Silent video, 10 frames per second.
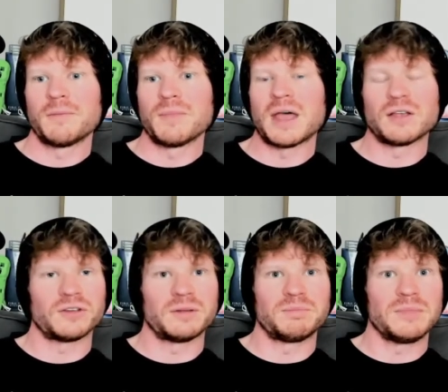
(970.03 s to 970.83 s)
As
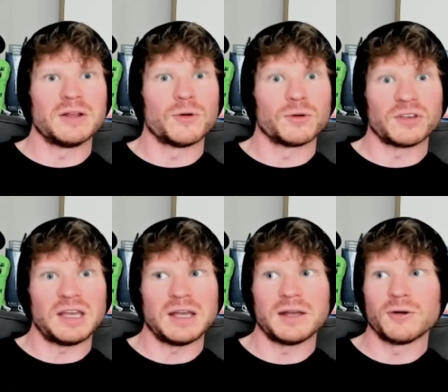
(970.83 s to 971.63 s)
a, you know, as a
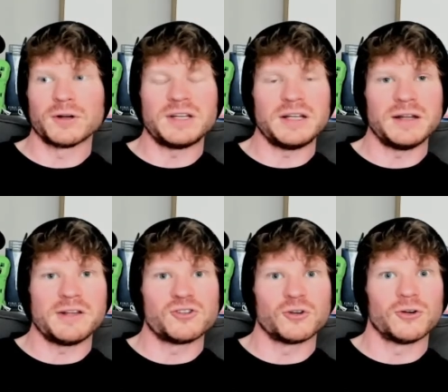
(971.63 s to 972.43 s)
kid or a
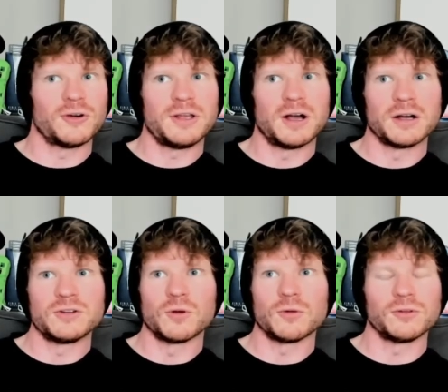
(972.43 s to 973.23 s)
teenager or a young
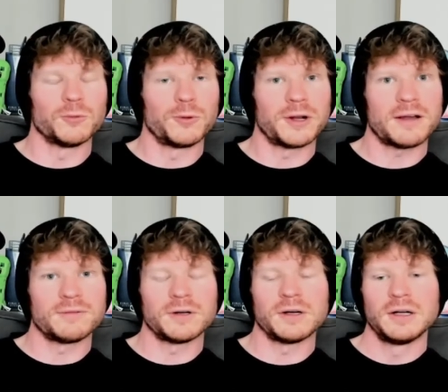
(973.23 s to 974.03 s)
adult or
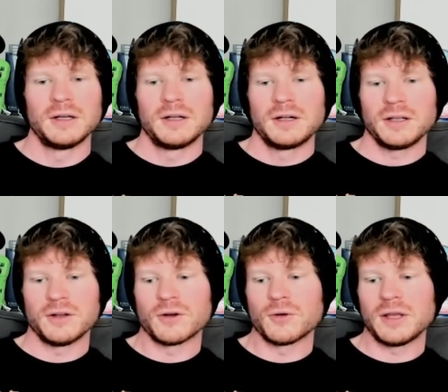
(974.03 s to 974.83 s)
whatever, you
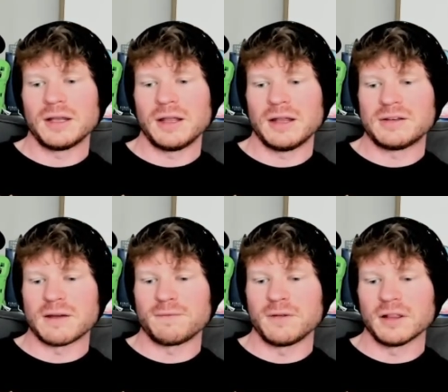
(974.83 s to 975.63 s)
know, it
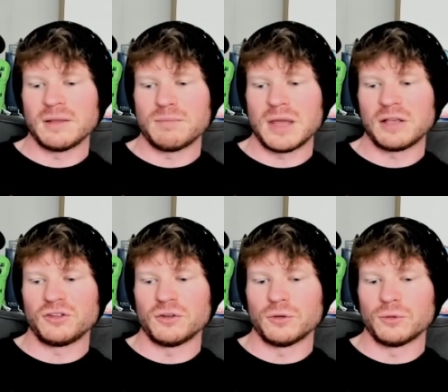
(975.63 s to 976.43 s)
definitely
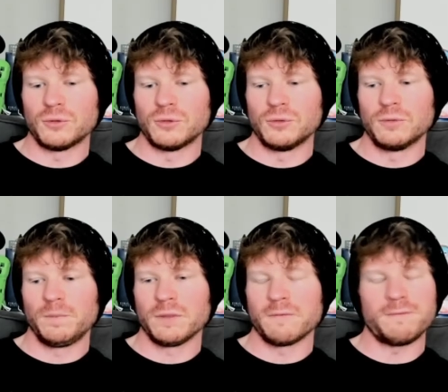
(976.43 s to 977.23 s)
makes you
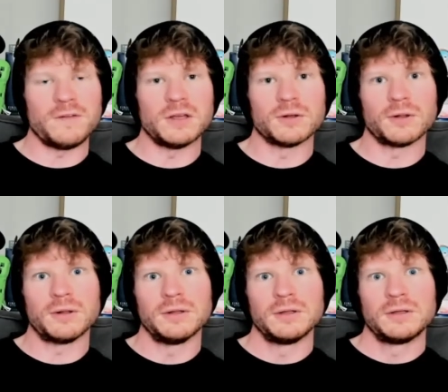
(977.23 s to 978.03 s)
feel
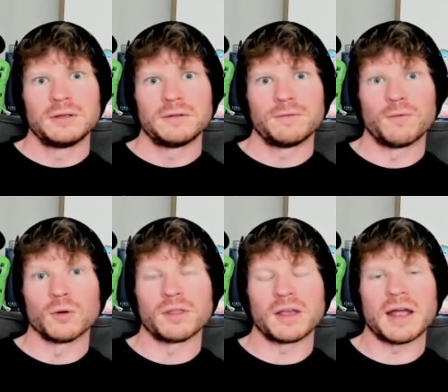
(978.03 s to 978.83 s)

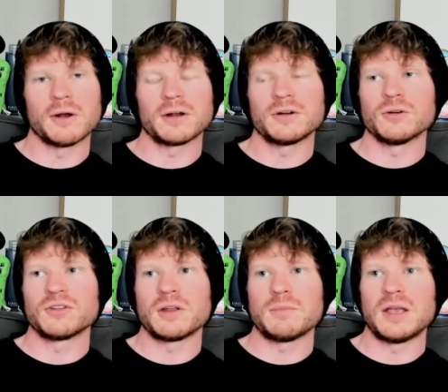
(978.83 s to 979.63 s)
for the characters,
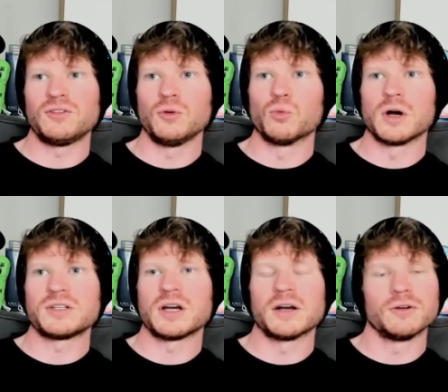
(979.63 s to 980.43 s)
and it makes you want
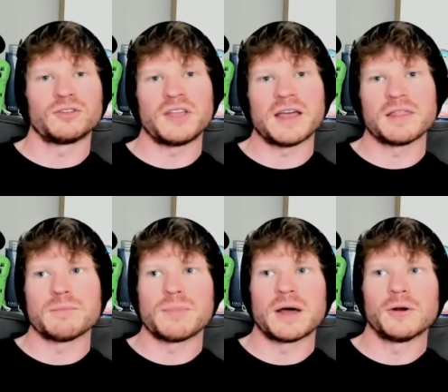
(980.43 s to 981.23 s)
to understand
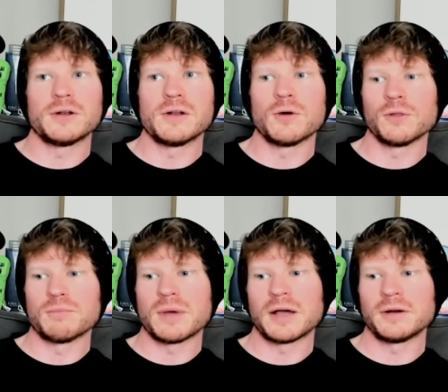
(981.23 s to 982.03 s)
them better and know them
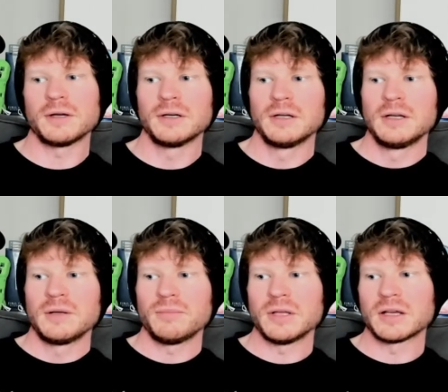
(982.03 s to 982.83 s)
better,
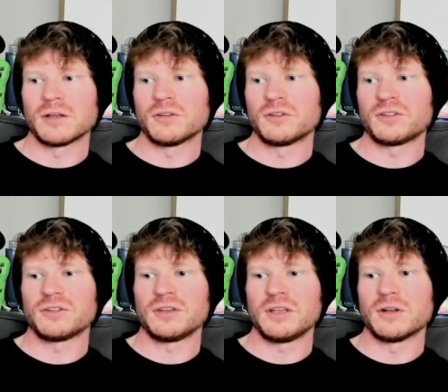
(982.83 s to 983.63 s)

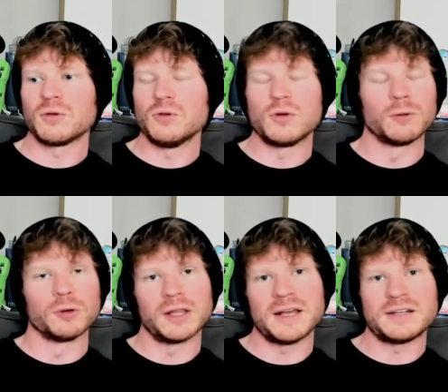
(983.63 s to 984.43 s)
because, you know, you can
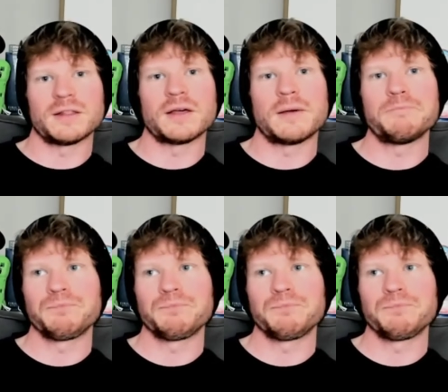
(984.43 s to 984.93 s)
relate to them.